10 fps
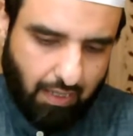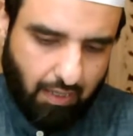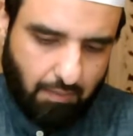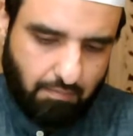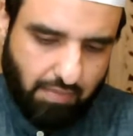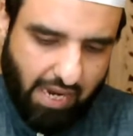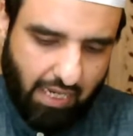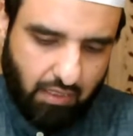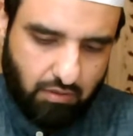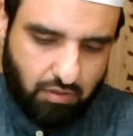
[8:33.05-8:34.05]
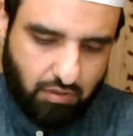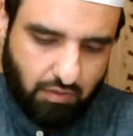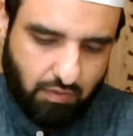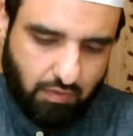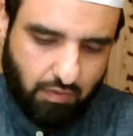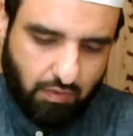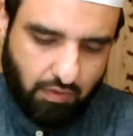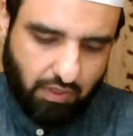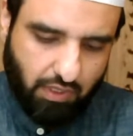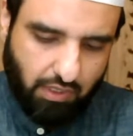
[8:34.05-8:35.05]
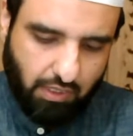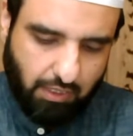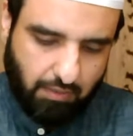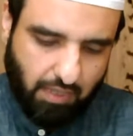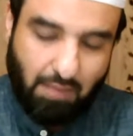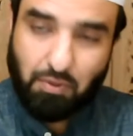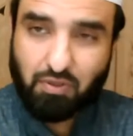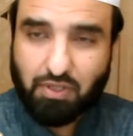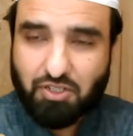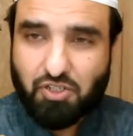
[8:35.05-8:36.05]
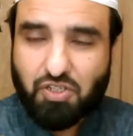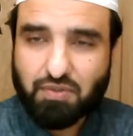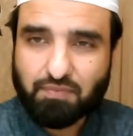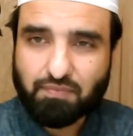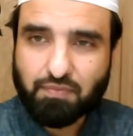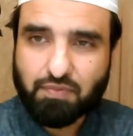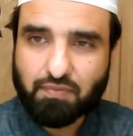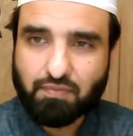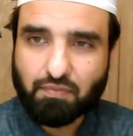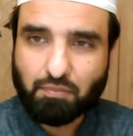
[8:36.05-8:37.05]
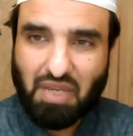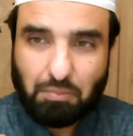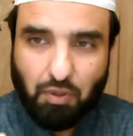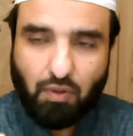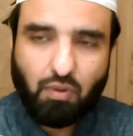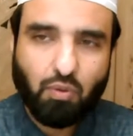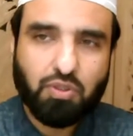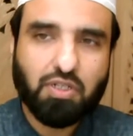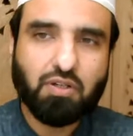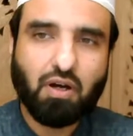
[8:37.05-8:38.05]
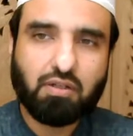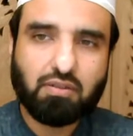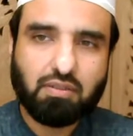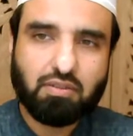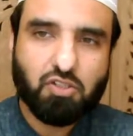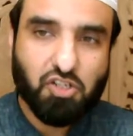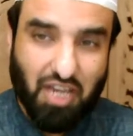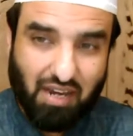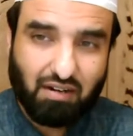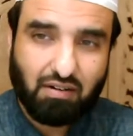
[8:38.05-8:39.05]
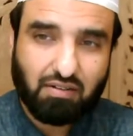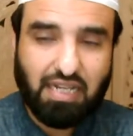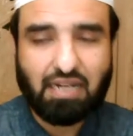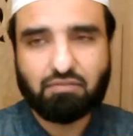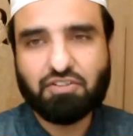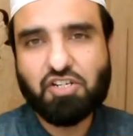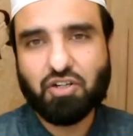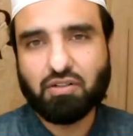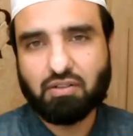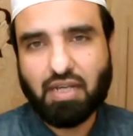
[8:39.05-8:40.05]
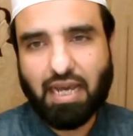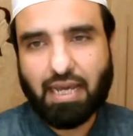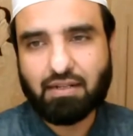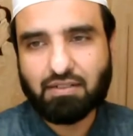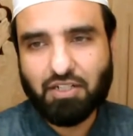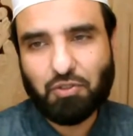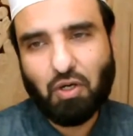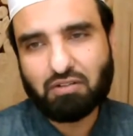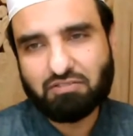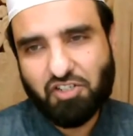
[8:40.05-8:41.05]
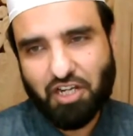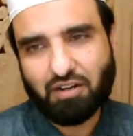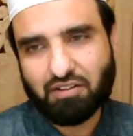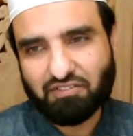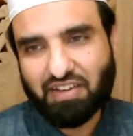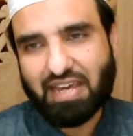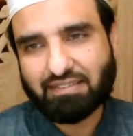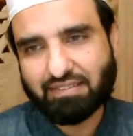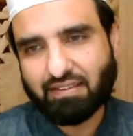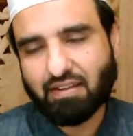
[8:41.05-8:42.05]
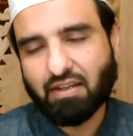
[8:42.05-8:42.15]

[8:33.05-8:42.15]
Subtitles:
And the hypocrites, people who did not share that vision and did not share the faith,